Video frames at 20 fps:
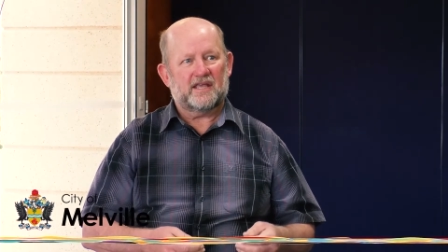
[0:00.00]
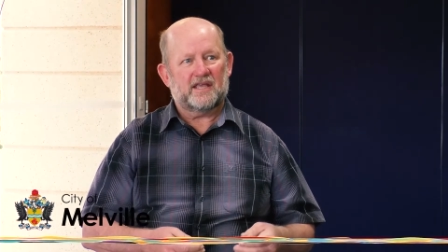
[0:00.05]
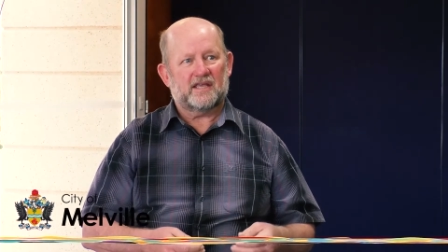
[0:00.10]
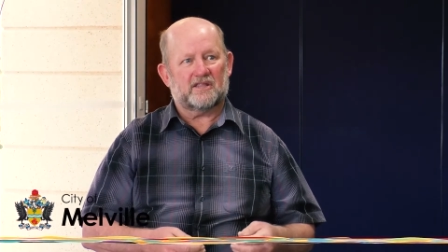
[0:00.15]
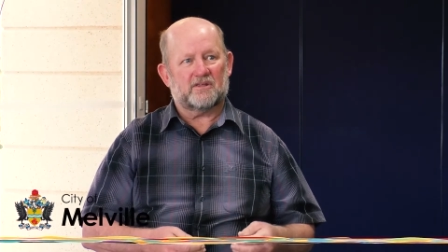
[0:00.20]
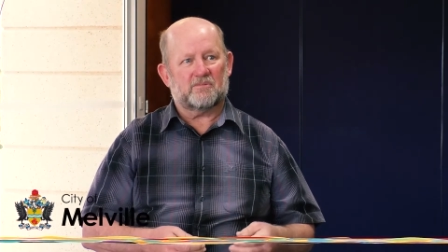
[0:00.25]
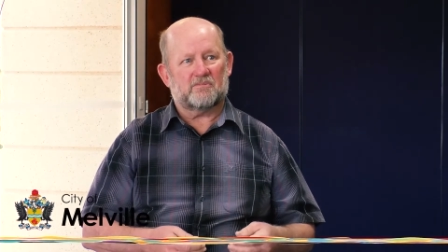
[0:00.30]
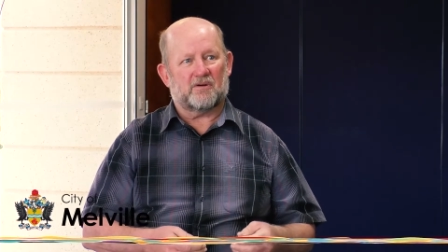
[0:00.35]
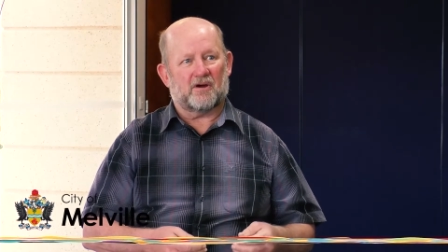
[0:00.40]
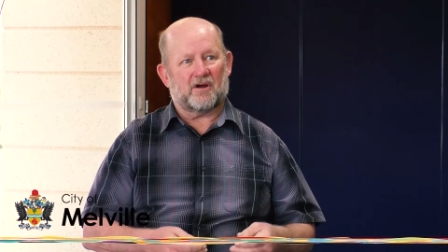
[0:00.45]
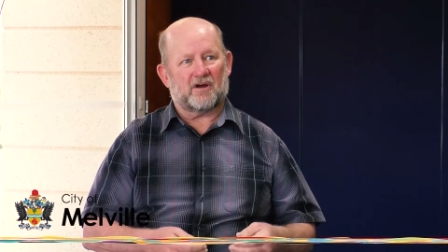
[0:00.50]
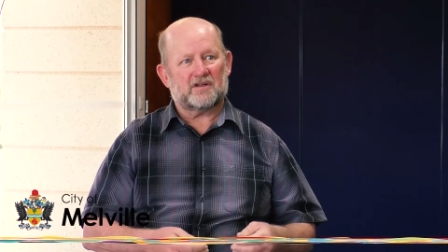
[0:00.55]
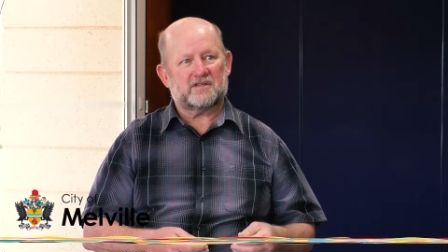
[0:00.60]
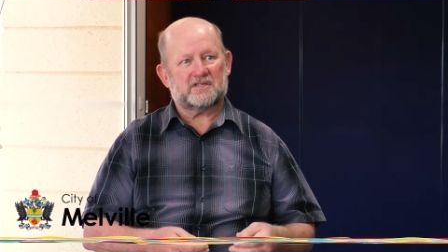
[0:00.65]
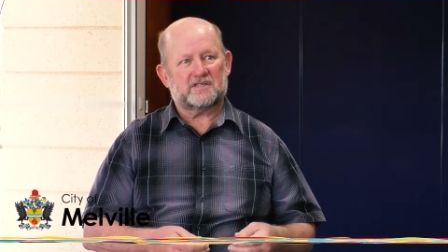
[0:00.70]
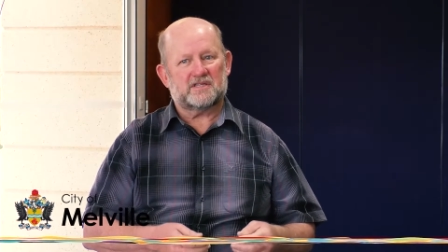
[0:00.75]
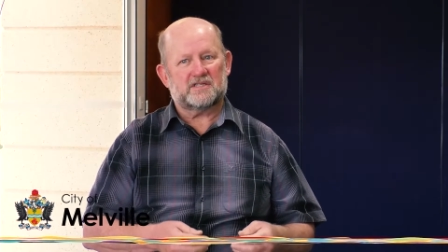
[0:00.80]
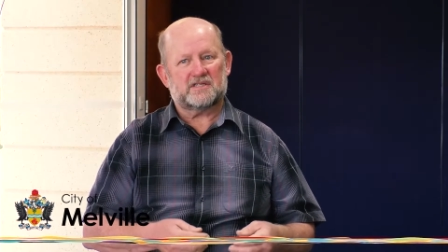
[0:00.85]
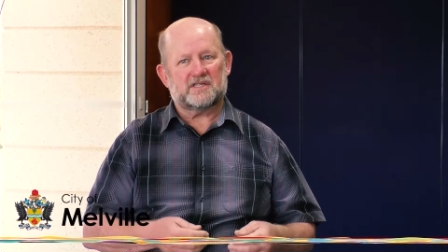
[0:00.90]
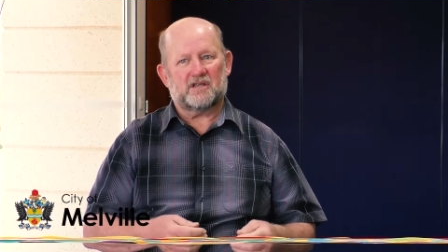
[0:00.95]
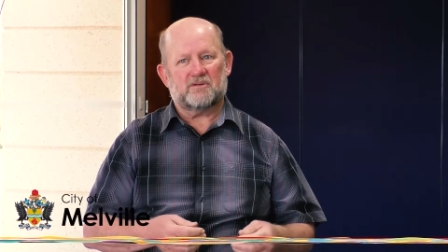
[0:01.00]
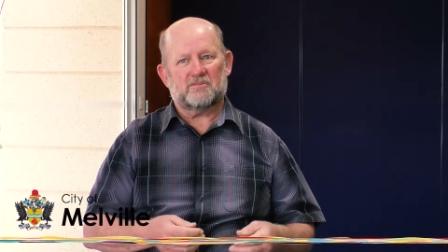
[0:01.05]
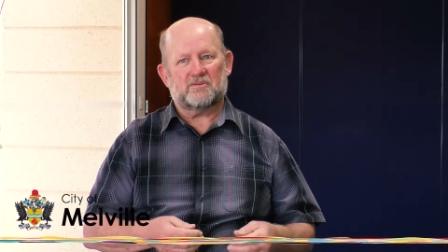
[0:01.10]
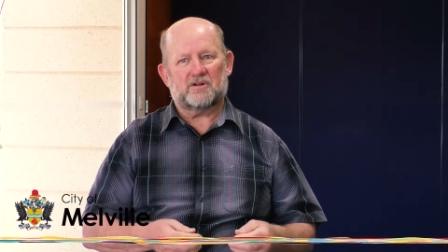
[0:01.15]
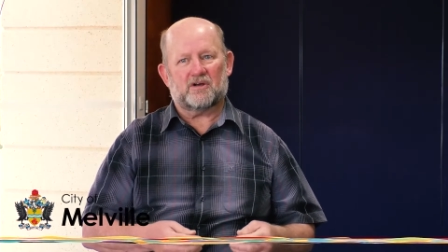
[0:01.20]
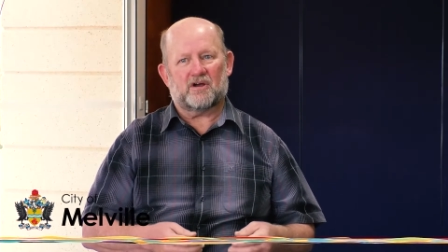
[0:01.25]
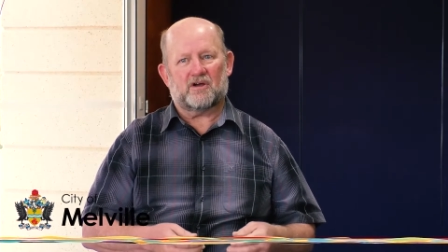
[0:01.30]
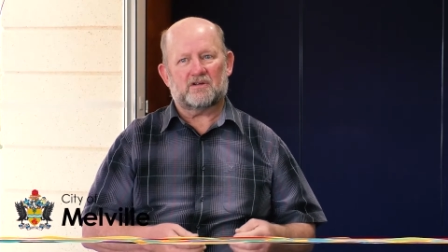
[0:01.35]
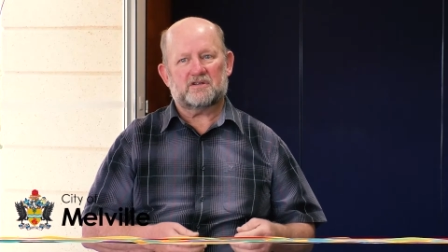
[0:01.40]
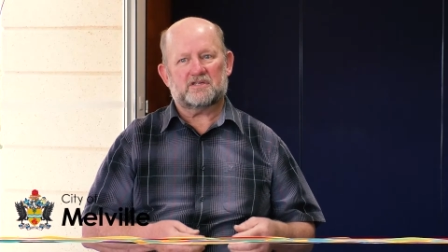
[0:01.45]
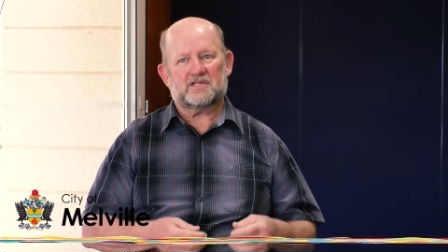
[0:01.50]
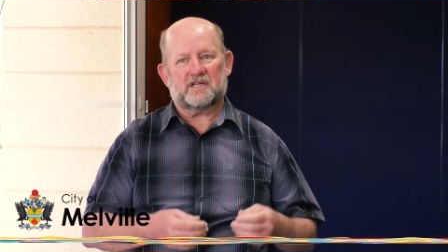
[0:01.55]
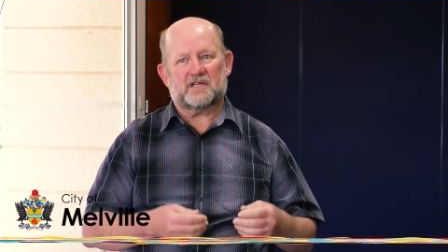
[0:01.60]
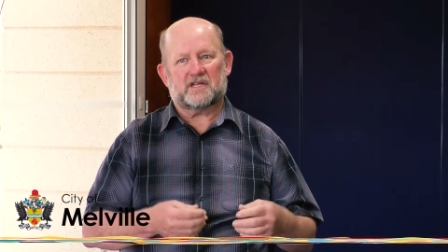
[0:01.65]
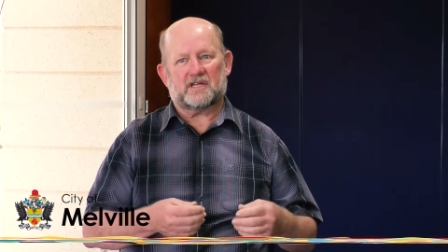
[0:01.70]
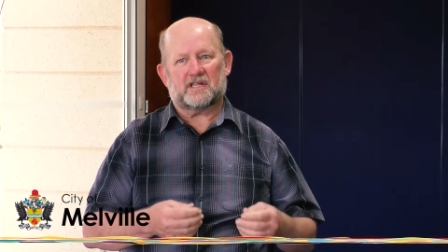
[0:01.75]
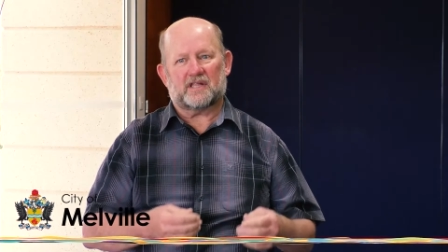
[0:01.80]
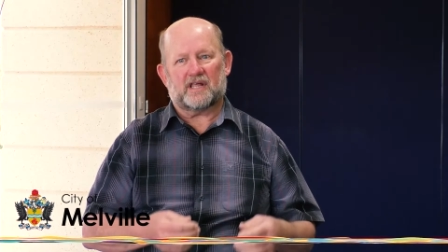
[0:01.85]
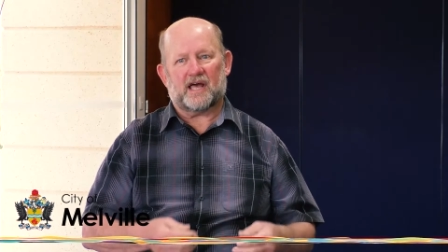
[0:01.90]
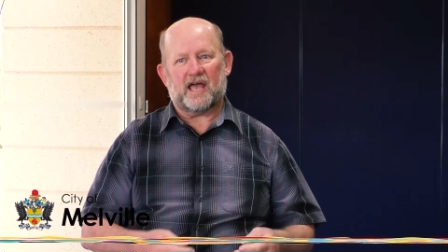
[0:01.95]
at the Parkinson seminar, she
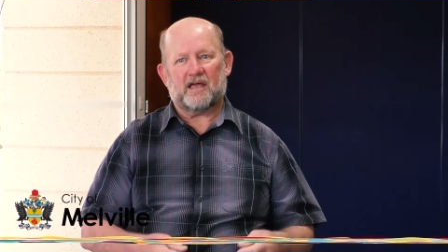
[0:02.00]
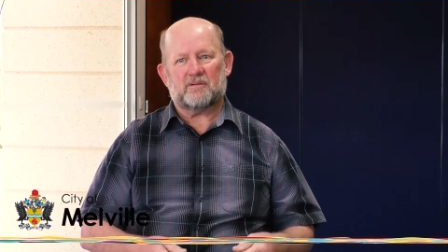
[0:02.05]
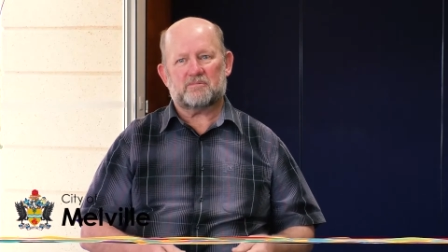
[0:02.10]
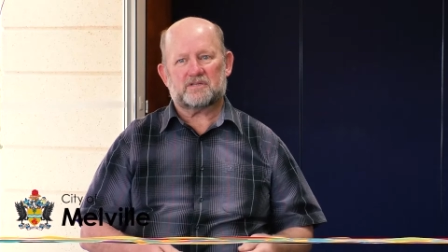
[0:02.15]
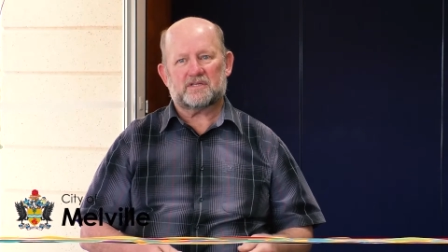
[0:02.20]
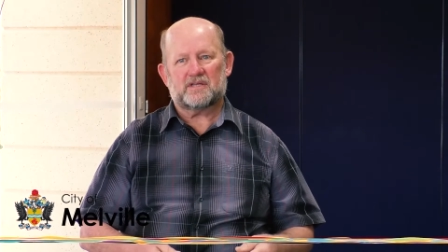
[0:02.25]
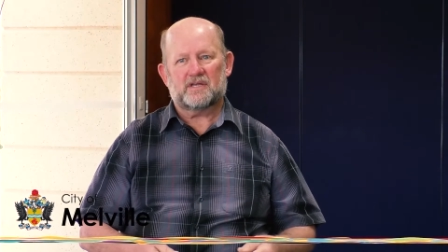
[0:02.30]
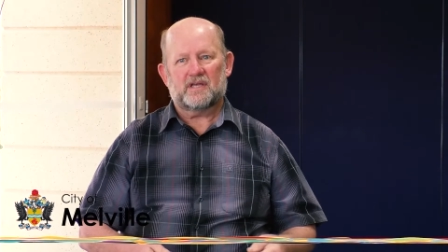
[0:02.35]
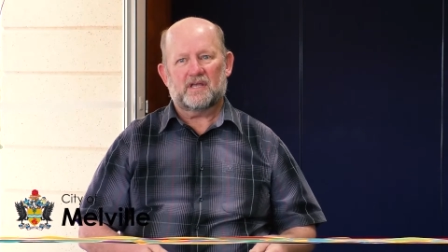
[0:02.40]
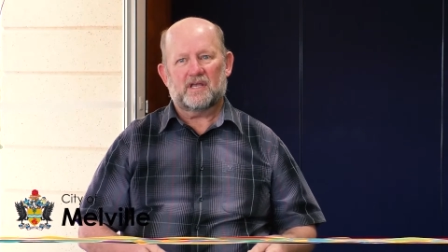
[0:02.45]
collapsed.